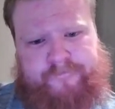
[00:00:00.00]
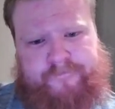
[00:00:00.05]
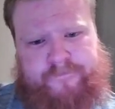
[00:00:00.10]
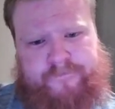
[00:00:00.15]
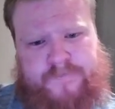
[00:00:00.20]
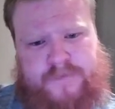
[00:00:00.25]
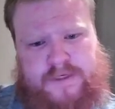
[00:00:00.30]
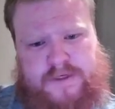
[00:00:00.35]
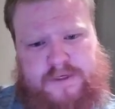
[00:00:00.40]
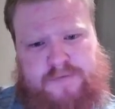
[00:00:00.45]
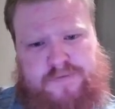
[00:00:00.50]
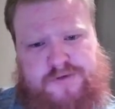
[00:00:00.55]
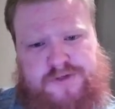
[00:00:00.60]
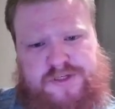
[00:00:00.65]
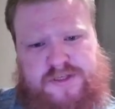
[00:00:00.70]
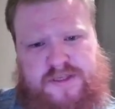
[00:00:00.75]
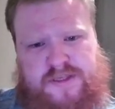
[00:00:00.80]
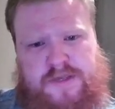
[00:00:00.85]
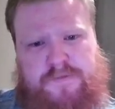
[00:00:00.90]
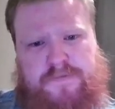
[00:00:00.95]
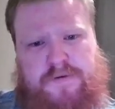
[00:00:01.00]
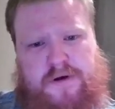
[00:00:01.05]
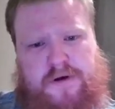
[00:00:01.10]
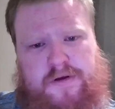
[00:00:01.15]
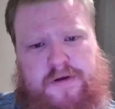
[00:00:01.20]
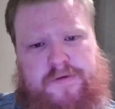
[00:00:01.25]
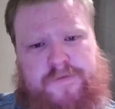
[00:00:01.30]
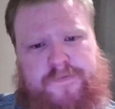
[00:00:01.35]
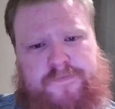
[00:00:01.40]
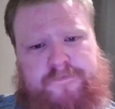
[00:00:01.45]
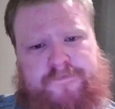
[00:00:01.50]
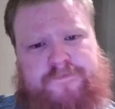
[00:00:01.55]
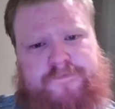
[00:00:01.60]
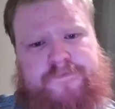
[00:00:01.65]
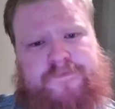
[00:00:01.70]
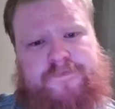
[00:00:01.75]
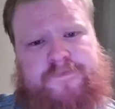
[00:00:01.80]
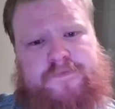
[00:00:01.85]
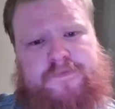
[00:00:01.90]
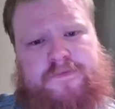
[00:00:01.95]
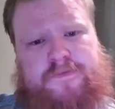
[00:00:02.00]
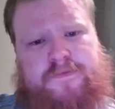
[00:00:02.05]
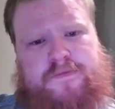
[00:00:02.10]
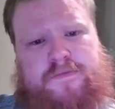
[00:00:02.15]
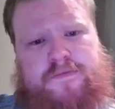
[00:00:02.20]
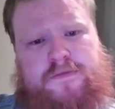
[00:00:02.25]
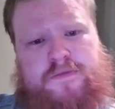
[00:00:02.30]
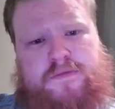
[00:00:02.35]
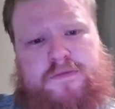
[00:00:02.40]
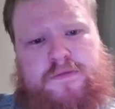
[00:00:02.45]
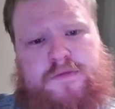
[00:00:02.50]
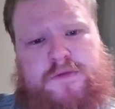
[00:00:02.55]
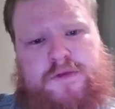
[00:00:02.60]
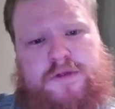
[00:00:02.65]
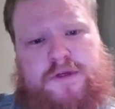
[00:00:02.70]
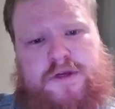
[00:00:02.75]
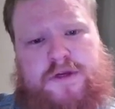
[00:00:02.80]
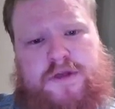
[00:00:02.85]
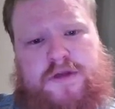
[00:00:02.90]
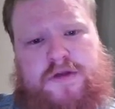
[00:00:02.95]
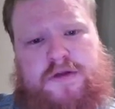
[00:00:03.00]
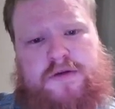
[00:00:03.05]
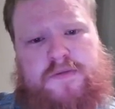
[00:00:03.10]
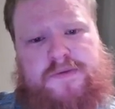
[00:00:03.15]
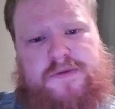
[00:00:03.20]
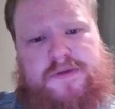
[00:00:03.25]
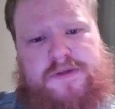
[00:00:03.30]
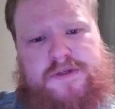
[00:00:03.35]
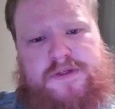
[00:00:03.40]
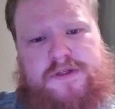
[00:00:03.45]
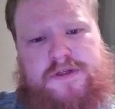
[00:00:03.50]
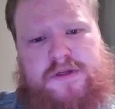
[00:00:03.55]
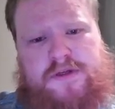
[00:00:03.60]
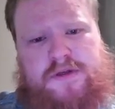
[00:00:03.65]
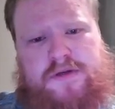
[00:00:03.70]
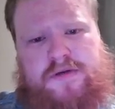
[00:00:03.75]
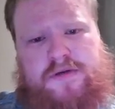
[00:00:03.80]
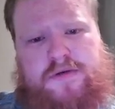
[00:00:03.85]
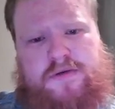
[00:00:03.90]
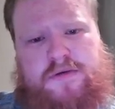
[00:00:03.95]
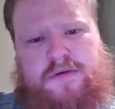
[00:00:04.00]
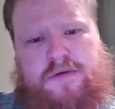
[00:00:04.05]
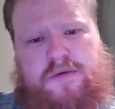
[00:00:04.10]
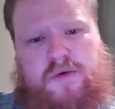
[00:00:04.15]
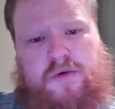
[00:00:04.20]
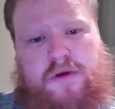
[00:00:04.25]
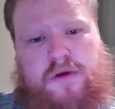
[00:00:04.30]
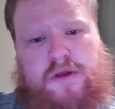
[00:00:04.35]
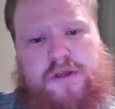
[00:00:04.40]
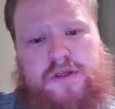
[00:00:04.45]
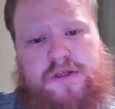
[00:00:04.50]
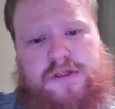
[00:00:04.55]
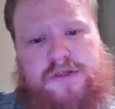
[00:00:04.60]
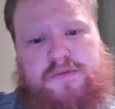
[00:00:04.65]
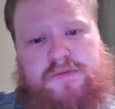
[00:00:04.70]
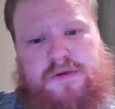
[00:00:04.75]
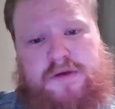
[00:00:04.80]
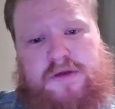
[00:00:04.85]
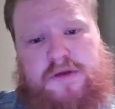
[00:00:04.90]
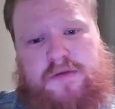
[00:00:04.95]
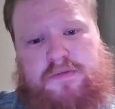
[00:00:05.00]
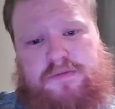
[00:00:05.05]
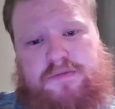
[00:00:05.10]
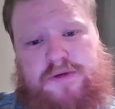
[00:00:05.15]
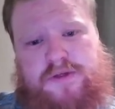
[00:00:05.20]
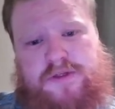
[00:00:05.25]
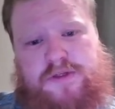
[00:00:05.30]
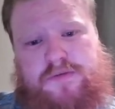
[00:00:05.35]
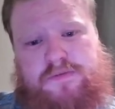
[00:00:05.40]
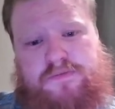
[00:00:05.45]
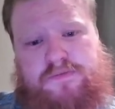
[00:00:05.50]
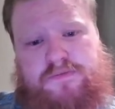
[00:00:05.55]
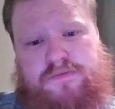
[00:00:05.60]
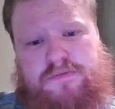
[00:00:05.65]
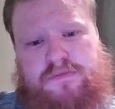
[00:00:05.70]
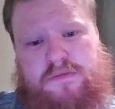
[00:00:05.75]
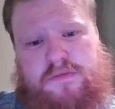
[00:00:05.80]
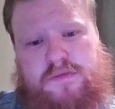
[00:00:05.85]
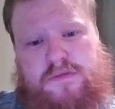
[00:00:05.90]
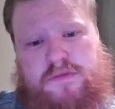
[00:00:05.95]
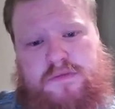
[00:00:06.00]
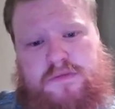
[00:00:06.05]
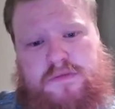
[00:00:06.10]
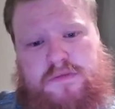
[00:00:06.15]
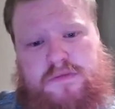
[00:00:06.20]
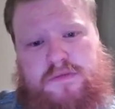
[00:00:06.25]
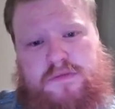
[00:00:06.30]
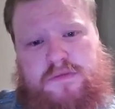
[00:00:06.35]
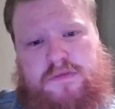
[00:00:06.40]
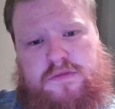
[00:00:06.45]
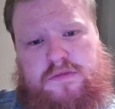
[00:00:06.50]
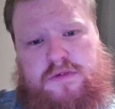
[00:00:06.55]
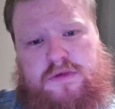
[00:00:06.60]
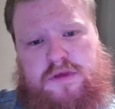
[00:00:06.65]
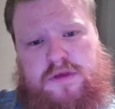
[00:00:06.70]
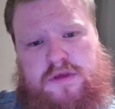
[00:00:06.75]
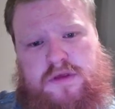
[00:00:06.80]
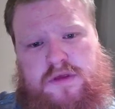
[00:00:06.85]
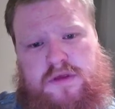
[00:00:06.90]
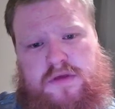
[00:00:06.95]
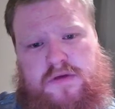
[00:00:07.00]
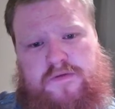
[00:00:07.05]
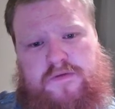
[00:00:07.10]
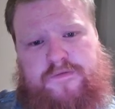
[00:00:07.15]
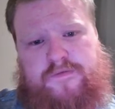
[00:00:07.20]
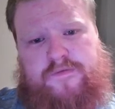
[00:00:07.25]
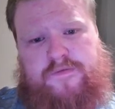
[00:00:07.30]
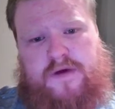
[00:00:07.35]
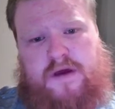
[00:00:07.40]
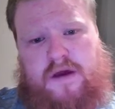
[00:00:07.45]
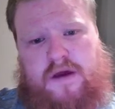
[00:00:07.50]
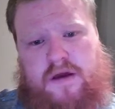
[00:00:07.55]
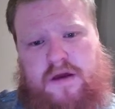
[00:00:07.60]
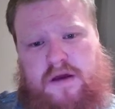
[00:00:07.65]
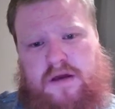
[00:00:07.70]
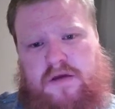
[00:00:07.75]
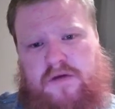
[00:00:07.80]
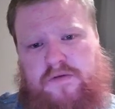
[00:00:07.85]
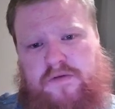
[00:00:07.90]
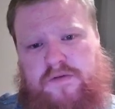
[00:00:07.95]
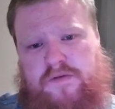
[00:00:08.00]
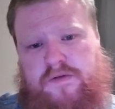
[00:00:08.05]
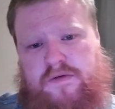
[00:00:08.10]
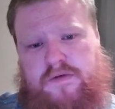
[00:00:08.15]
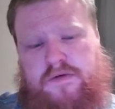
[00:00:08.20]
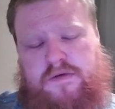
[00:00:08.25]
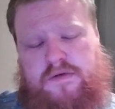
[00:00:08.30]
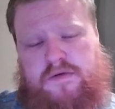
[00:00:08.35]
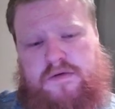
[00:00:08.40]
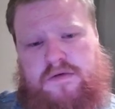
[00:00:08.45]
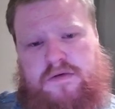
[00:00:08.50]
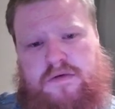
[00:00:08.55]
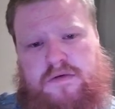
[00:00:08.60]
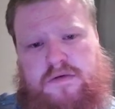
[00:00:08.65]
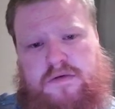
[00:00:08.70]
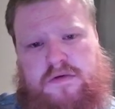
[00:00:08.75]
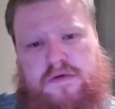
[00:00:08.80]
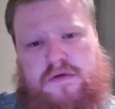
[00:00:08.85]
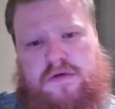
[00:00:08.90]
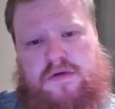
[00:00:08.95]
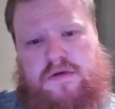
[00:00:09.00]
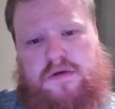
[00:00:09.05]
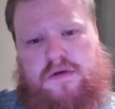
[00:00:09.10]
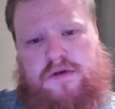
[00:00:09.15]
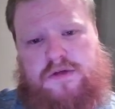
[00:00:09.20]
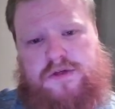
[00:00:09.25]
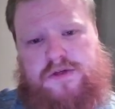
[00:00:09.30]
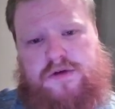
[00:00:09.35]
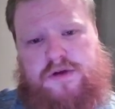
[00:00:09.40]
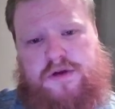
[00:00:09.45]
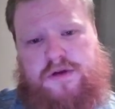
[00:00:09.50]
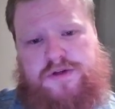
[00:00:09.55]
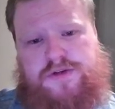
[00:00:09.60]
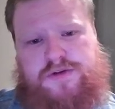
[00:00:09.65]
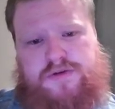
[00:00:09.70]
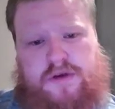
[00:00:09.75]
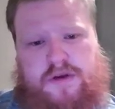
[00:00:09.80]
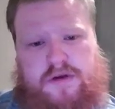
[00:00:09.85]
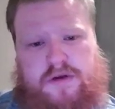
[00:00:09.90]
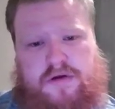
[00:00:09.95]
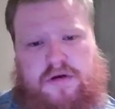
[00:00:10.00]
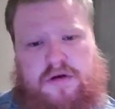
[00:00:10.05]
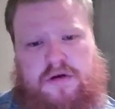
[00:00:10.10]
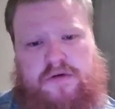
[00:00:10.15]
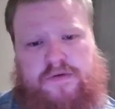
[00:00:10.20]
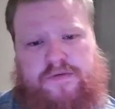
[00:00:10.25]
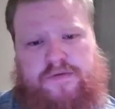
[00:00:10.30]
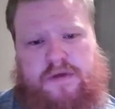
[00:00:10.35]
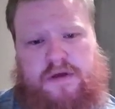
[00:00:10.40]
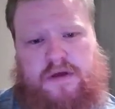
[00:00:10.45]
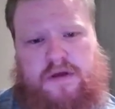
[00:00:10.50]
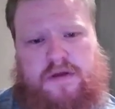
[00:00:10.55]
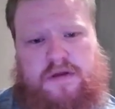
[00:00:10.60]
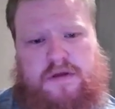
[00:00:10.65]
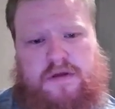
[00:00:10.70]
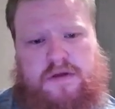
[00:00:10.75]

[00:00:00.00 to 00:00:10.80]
I could push the E pawn, try to get good positioning, or I could just play bishop E5 and try to trade off. That